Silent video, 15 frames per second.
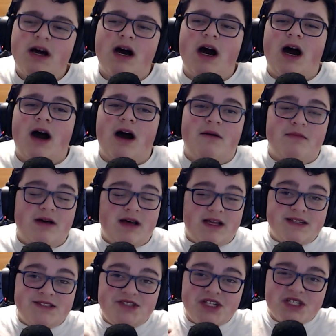Um,
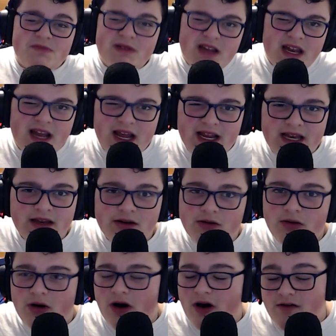it's just me tonight. You
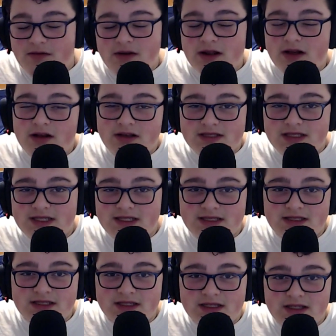know, all everyone else
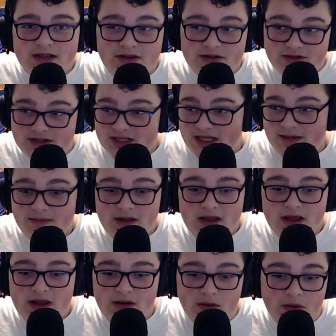is either
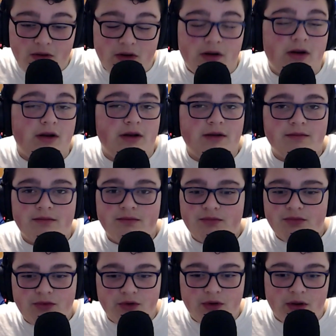sleeping or
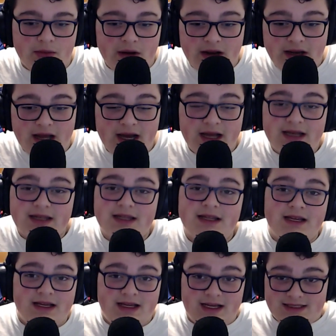doing whatnot.
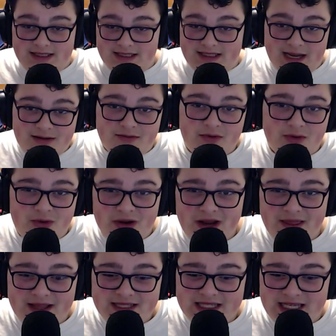At the time of
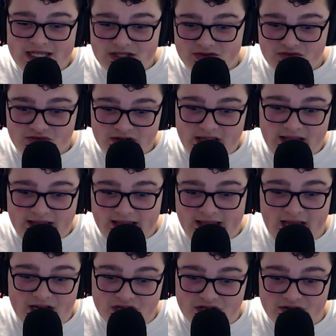recording this, it is really late.
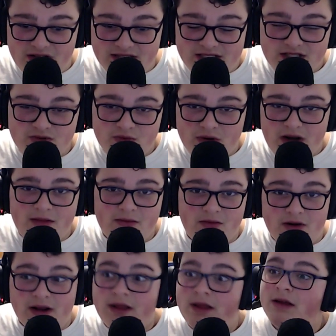I just realized it's one in the
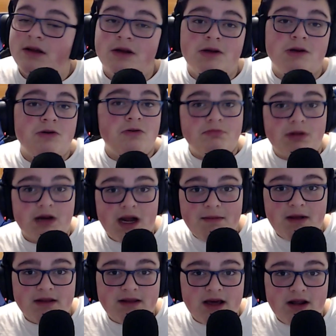morning, but I'm
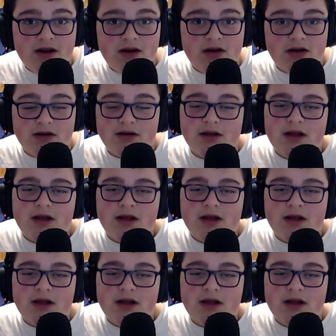not tired at all.